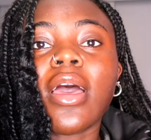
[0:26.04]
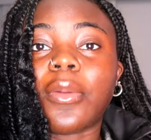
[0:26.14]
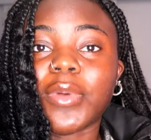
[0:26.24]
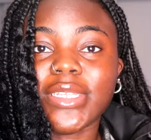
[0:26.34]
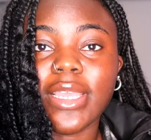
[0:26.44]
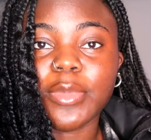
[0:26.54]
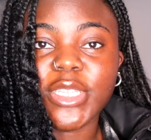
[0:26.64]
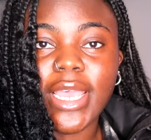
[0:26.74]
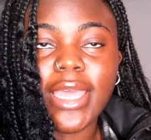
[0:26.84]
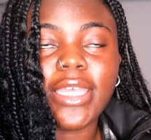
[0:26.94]
I wasn't able
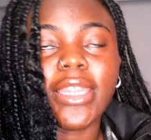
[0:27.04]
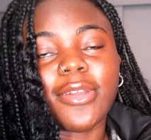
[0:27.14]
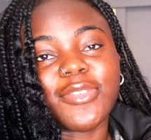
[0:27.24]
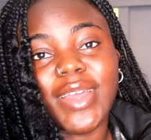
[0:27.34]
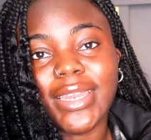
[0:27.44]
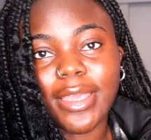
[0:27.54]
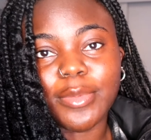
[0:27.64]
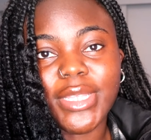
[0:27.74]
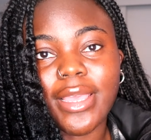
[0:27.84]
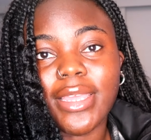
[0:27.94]
to edit. Then I was finally
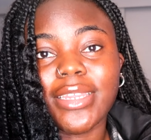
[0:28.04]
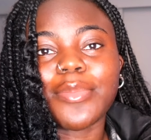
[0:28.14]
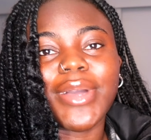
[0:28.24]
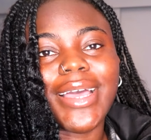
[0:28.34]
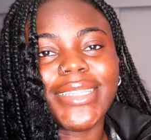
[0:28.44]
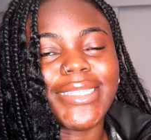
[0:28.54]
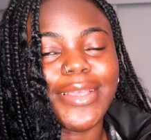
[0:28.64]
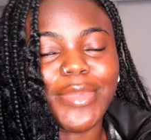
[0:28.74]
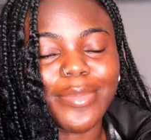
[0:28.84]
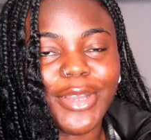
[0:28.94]
able to edit, but I had to
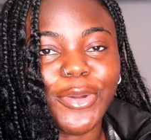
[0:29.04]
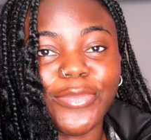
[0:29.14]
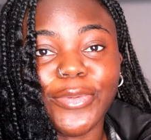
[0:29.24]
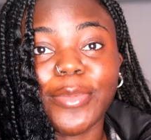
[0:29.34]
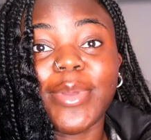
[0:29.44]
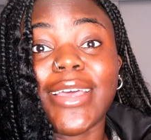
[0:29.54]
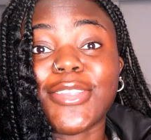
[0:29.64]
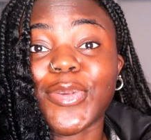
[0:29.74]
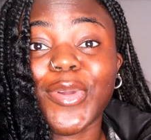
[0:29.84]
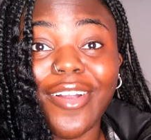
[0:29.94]
send my Mac off for
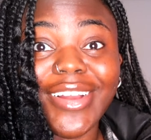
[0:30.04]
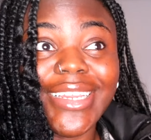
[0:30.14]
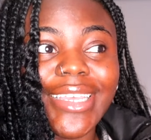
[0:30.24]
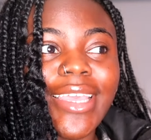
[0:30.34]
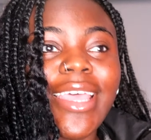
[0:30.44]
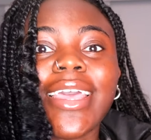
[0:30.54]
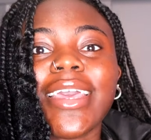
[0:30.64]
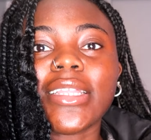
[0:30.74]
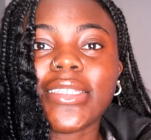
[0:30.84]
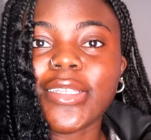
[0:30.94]
repairs, so currently
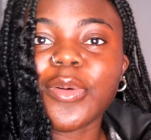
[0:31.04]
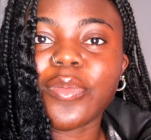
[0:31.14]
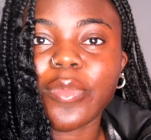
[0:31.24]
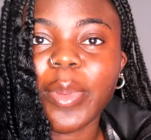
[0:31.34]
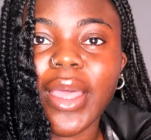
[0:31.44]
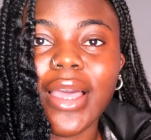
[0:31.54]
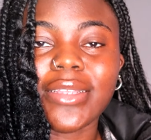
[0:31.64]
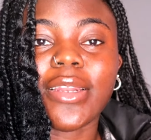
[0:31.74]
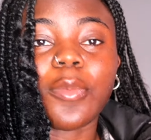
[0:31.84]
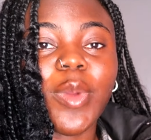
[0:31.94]
it's still in
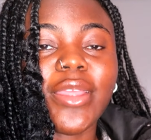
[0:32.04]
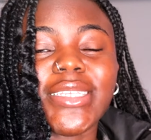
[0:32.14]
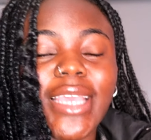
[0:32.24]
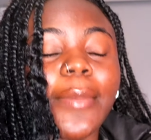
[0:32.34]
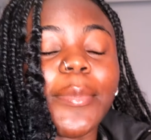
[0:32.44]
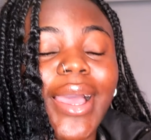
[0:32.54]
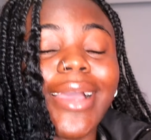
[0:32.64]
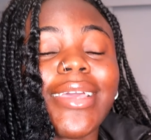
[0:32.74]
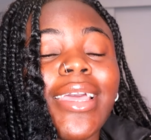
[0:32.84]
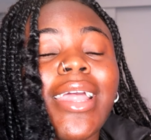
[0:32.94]
repairs and I'm waiting to get
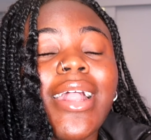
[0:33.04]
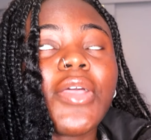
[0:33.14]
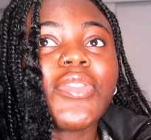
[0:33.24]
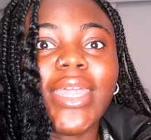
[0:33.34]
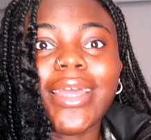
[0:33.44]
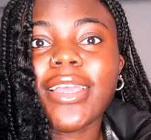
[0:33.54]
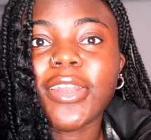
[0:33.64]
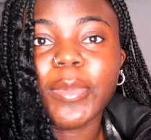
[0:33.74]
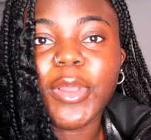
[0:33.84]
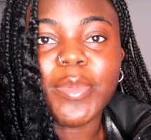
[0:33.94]
back, then I can
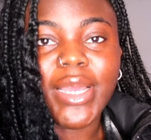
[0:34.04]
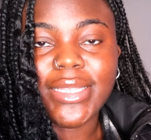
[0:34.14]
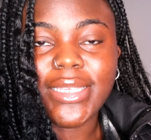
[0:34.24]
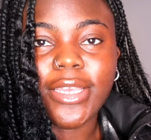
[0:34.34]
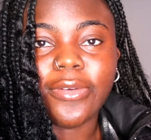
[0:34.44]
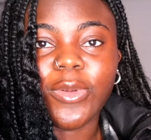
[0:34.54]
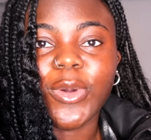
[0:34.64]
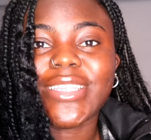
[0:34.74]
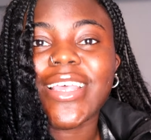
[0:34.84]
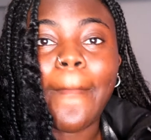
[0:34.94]
upload my Antigua
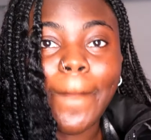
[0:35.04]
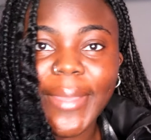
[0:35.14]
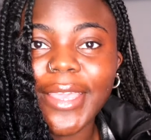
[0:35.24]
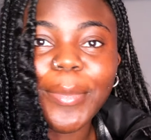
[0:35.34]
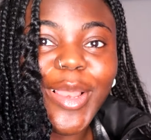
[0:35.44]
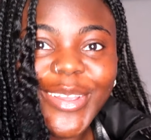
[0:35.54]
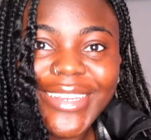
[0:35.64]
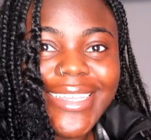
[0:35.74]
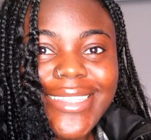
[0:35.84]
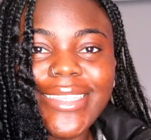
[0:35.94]
vlogs and be
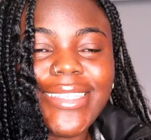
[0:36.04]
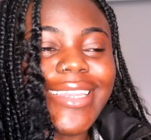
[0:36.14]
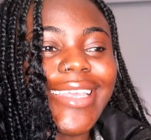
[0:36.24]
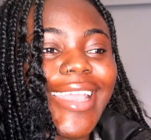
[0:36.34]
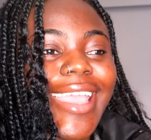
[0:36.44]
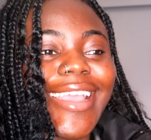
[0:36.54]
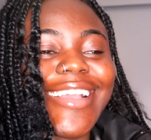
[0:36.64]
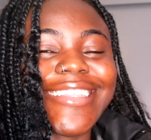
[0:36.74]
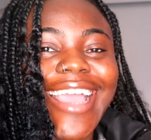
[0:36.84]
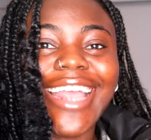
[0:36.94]
uploading consistently again,
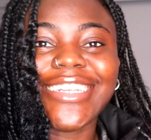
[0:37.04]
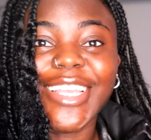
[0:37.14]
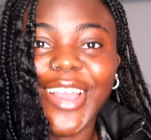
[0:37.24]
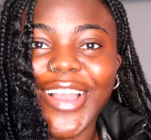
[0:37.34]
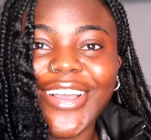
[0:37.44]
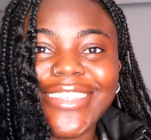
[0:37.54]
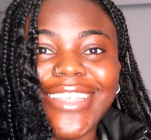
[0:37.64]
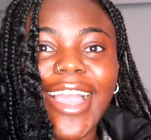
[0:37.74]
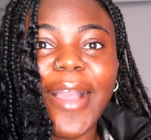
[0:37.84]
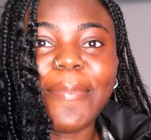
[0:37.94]
because it actually hurts.
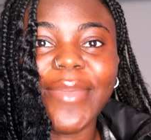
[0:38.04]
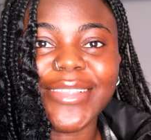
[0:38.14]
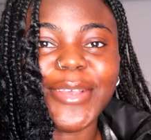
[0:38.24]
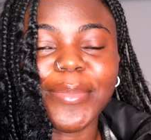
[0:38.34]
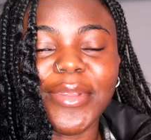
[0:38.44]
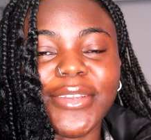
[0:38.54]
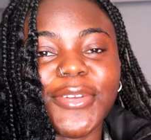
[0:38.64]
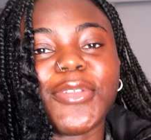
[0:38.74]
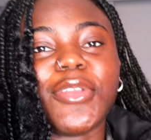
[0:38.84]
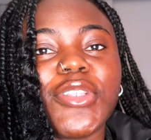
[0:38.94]
Like, I miss
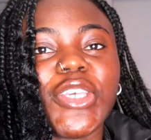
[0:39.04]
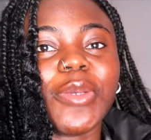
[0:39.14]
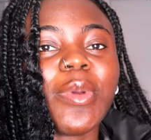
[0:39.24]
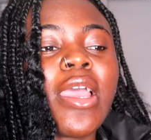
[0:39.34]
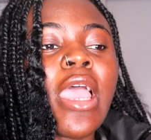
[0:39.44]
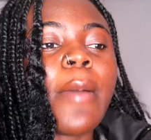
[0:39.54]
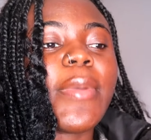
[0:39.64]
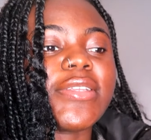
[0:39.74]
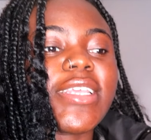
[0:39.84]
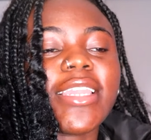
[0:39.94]
uploading on YouTube,
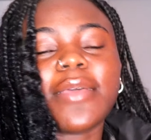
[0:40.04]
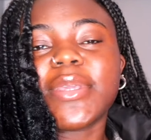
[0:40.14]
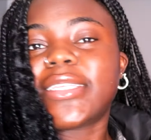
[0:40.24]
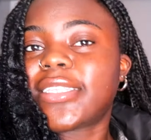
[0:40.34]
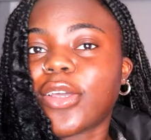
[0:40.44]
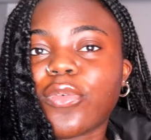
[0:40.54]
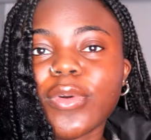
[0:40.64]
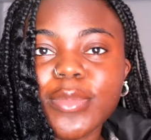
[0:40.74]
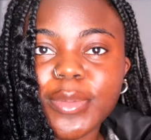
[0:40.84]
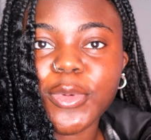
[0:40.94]
but I was like, let me still
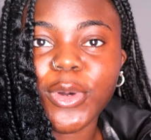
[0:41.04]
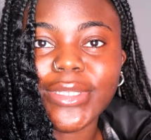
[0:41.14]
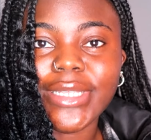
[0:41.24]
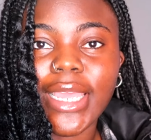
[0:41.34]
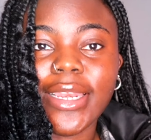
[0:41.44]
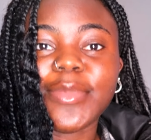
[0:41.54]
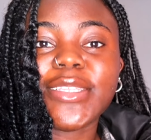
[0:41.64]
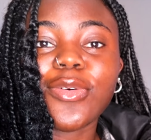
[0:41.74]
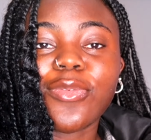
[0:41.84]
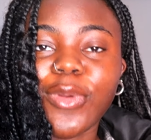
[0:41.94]
film some content, let me
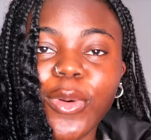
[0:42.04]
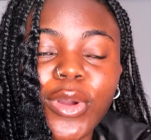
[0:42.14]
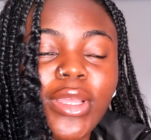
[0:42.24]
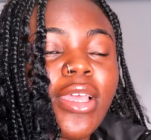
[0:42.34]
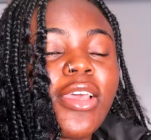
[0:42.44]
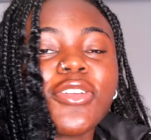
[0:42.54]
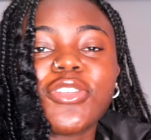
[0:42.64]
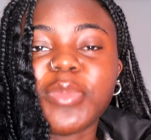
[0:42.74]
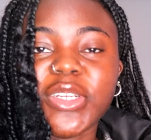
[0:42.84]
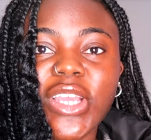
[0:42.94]
still vlog,
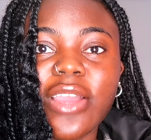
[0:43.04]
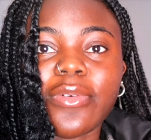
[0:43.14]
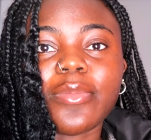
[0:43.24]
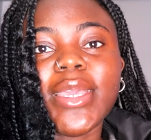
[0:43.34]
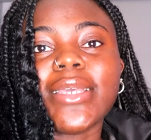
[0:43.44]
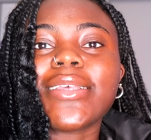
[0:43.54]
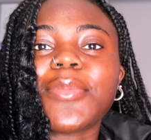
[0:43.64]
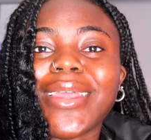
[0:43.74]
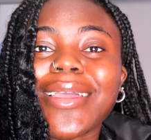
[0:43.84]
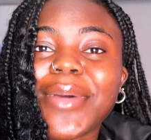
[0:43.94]
do my drive with me's, and
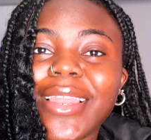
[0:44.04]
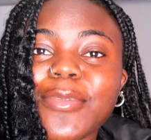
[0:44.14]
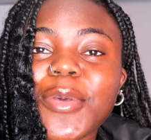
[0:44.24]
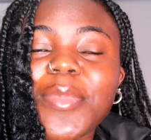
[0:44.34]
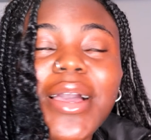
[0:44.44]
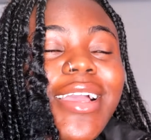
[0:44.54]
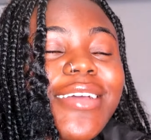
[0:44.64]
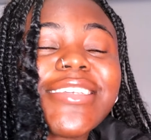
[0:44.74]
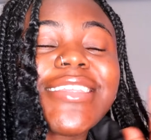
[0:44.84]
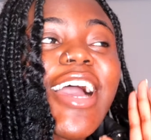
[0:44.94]
when I get my laptop back I
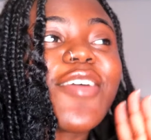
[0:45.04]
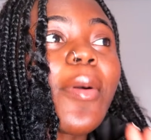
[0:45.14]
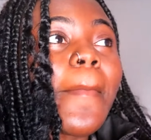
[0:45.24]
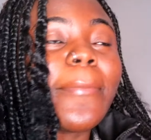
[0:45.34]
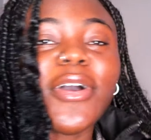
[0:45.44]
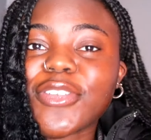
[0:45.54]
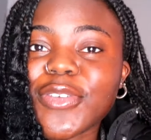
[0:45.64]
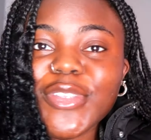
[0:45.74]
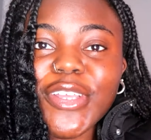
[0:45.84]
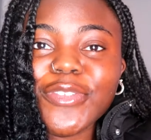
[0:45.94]
just have a bunch
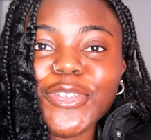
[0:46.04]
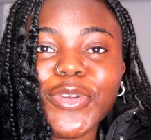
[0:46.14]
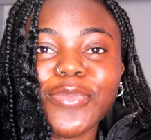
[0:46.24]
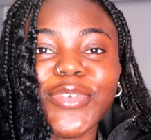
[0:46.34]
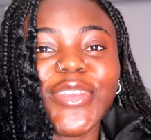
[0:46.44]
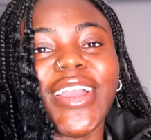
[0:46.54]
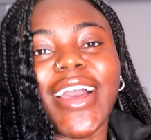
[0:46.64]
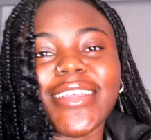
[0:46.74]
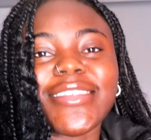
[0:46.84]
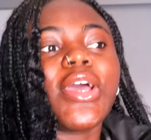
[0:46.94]
of stuff to drop for you
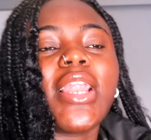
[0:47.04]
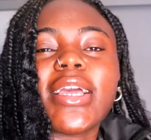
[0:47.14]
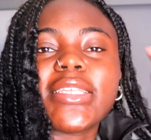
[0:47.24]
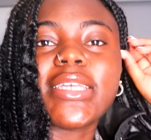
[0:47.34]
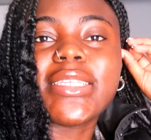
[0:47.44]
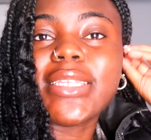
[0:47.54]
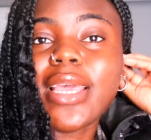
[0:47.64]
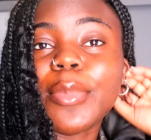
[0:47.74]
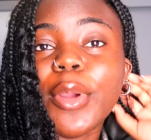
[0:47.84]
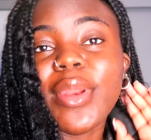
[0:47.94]
guys. Like I said, today
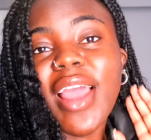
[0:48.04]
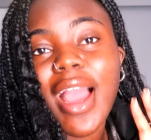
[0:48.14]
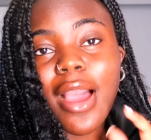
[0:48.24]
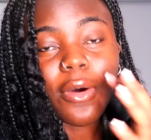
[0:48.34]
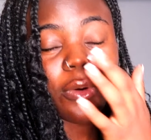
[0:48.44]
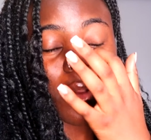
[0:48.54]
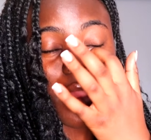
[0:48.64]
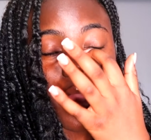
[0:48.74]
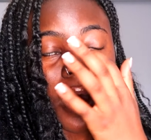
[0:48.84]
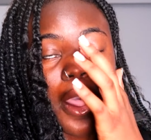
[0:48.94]
I'm going out.
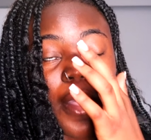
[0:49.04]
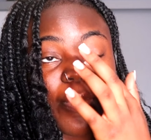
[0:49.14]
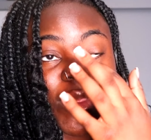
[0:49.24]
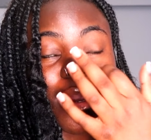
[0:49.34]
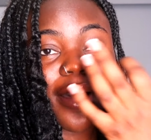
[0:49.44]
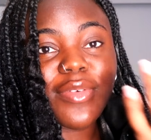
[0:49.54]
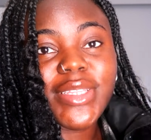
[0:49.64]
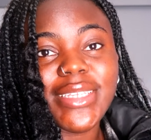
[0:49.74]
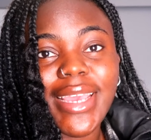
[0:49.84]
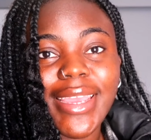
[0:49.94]
The other
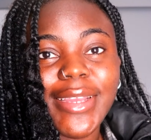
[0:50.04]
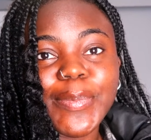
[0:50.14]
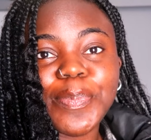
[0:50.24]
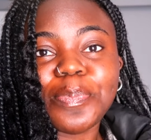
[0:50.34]
day